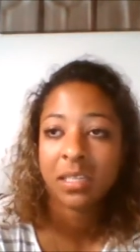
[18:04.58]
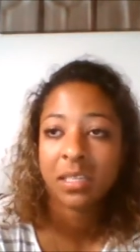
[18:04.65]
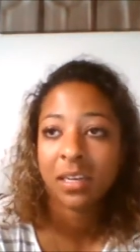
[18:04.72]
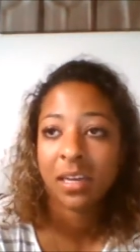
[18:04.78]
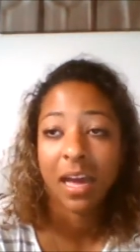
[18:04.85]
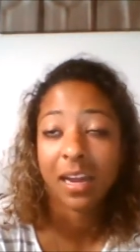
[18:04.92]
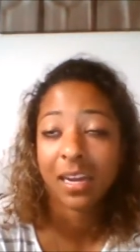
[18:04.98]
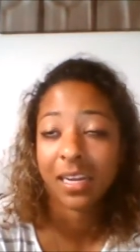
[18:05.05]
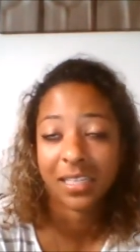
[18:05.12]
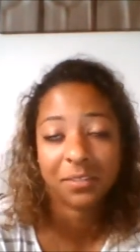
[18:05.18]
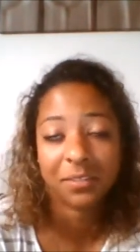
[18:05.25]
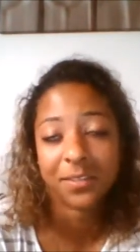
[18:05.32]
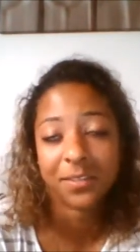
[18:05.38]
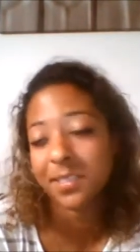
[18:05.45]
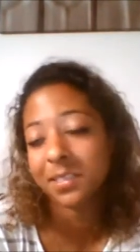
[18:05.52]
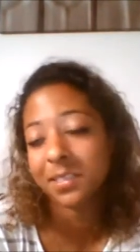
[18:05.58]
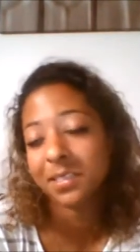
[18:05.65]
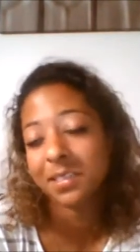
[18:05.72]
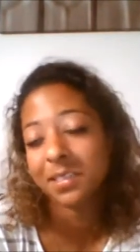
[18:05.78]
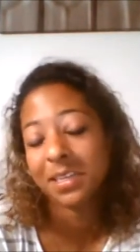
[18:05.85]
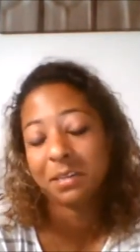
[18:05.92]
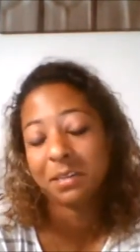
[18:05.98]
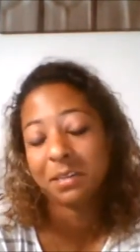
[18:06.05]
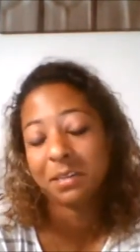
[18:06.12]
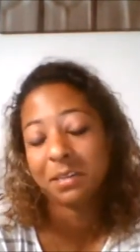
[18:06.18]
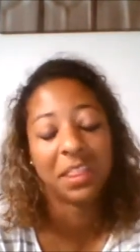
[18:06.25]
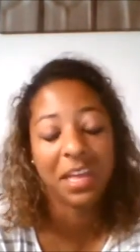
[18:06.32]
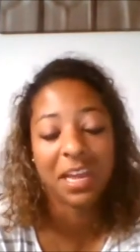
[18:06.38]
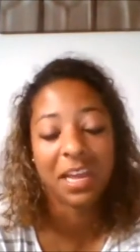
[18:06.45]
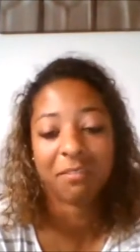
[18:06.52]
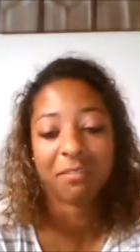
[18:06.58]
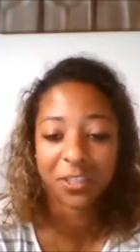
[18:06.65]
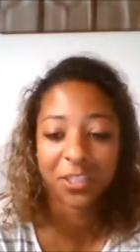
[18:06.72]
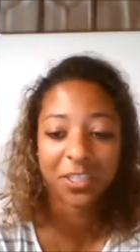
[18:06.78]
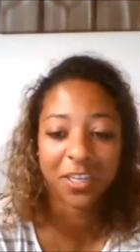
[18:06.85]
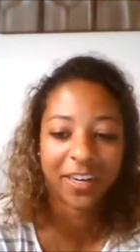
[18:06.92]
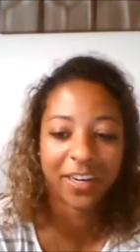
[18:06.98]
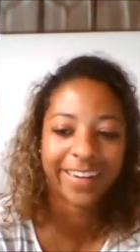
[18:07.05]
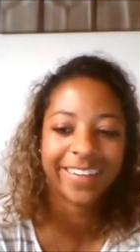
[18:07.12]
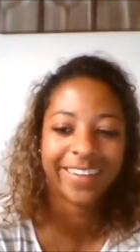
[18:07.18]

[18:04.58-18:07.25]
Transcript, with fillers: Uh, it was a it was a good thing for sure.